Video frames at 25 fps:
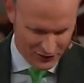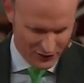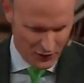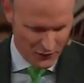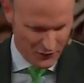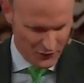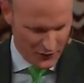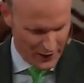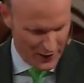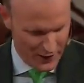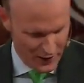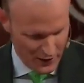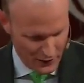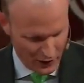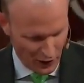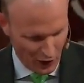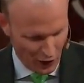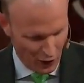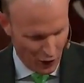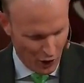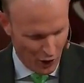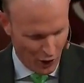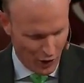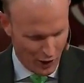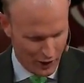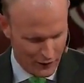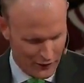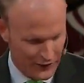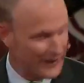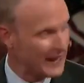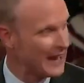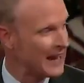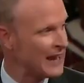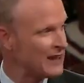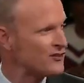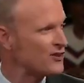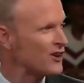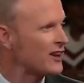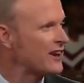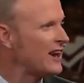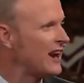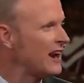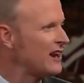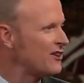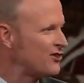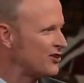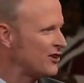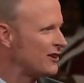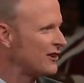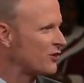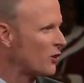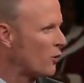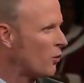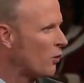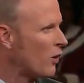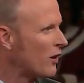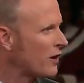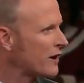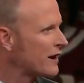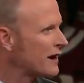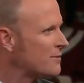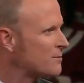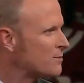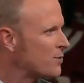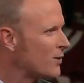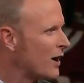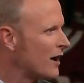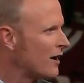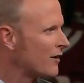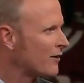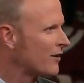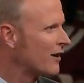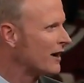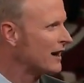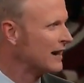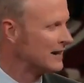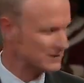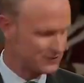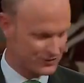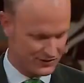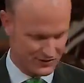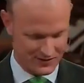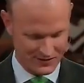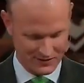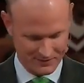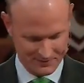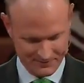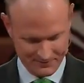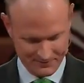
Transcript: the fear of the Lord. The education is a work in progress.